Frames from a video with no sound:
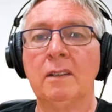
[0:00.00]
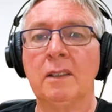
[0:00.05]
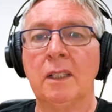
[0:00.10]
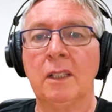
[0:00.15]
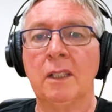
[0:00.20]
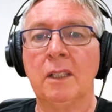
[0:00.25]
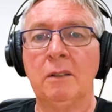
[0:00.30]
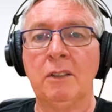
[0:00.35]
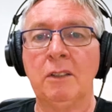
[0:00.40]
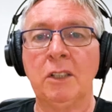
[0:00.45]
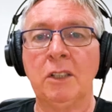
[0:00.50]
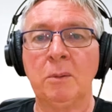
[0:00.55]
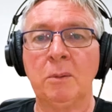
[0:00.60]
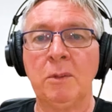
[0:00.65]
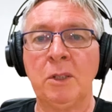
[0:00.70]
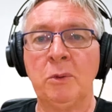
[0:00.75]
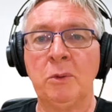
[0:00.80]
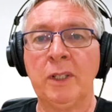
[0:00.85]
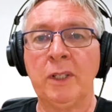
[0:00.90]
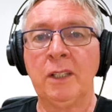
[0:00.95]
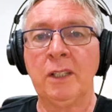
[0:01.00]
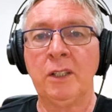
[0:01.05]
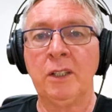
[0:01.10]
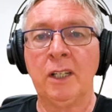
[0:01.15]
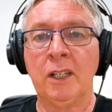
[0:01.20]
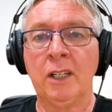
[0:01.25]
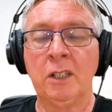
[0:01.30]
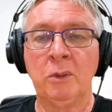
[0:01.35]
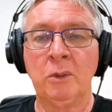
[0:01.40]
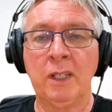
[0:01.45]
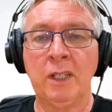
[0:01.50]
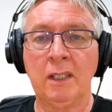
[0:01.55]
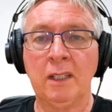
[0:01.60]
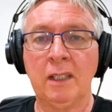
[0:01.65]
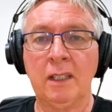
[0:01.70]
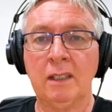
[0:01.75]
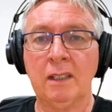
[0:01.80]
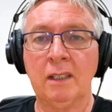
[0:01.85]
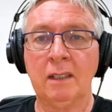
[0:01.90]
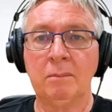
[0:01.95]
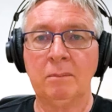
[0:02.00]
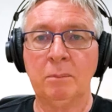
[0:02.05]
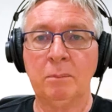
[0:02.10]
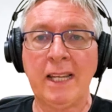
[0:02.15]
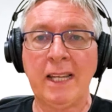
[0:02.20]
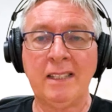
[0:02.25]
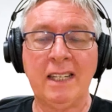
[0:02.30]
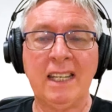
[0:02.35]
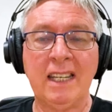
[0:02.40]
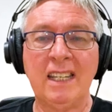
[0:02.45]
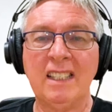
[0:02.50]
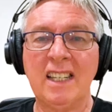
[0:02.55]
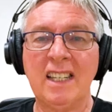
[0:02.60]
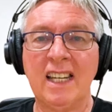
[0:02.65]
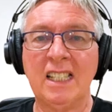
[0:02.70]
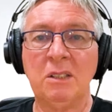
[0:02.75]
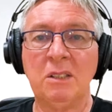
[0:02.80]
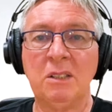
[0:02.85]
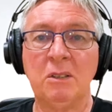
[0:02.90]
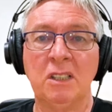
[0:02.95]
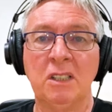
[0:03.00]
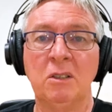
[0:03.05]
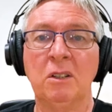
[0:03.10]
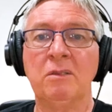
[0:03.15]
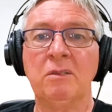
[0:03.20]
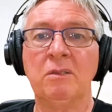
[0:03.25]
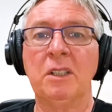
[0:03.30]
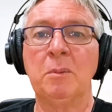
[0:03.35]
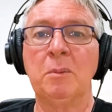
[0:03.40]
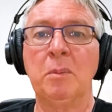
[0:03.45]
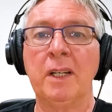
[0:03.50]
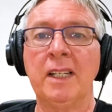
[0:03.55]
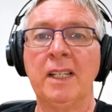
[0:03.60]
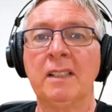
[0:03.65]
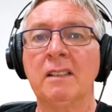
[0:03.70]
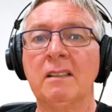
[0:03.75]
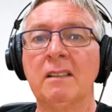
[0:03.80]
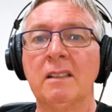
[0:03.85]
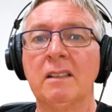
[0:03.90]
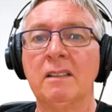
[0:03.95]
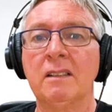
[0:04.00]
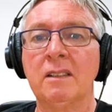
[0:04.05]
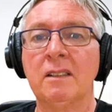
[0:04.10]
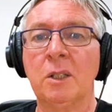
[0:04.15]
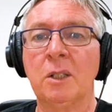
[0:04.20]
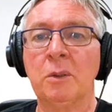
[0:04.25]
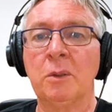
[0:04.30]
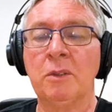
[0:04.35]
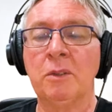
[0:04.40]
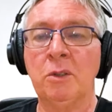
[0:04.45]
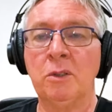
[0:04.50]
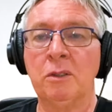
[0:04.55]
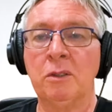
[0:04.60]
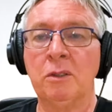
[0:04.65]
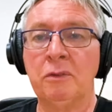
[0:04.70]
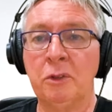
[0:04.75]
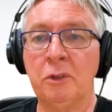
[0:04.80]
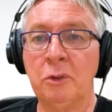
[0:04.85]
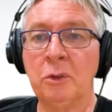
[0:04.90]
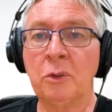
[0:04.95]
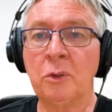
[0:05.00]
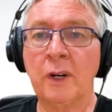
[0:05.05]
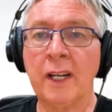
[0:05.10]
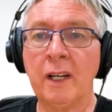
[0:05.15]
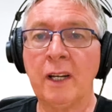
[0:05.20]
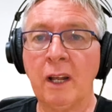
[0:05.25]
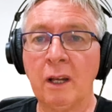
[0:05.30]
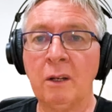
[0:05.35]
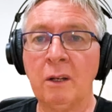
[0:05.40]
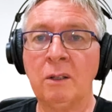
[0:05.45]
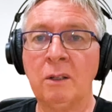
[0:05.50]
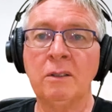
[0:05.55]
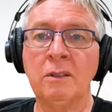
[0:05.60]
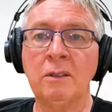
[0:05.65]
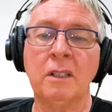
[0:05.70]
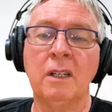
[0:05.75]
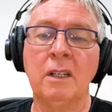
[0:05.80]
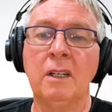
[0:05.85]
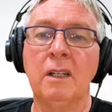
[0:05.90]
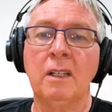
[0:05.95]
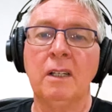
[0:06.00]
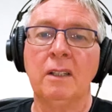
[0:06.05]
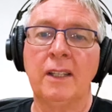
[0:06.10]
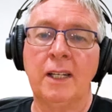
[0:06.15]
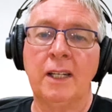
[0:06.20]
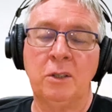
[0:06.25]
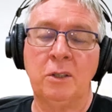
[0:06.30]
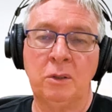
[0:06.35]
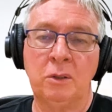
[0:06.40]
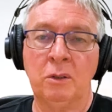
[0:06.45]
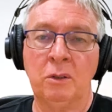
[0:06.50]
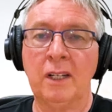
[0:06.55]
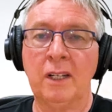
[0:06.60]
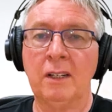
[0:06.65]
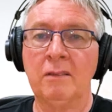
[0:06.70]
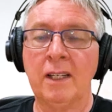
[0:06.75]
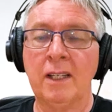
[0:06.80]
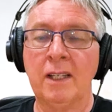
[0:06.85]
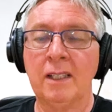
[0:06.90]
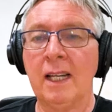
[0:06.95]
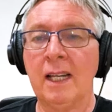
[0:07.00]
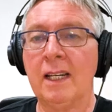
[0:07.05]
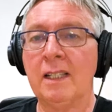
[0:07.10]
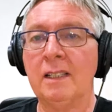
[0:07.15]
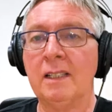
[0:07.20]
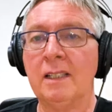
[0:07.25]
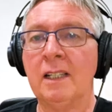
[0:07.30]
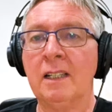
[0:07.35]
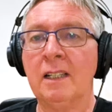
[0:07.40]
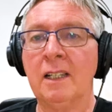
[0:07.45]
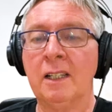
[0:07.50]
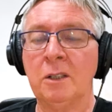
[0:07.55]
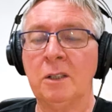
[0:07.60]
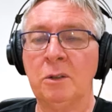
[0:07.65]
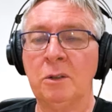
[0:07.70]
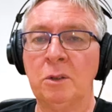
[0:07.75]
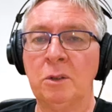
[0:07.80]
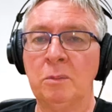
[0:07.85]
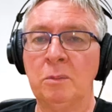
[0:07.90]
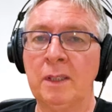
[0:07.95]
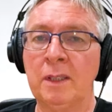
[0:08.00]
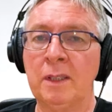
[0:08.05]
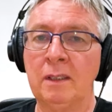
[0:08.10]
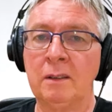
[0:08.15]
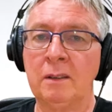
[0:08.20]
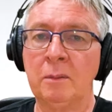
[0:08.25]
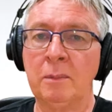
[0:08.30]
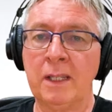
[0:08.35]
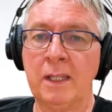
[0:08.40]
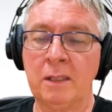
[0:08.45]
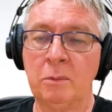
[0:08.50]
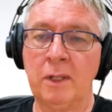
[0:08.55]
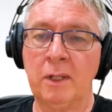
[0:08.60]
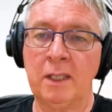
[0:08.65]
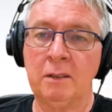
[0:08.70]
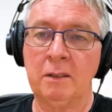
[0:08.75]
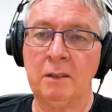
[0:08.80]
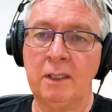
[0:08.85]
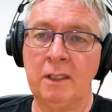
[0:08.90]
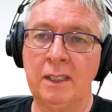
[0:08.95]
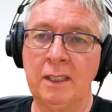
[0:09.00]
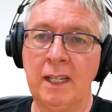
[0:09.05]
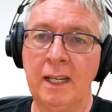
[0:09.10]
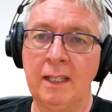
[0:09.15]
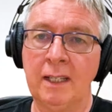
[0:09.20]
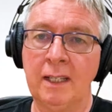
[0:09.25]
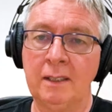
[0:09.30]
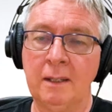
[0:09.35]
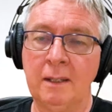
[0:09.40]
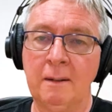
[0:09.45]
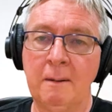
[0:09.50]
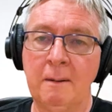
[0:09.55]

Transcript: So every time you drink it, you're going to drink a plasticky taste, which is not very pleasant. So if you use a food-grade hose, that should not have that taste in it, and it should be the best way to fill your tanks.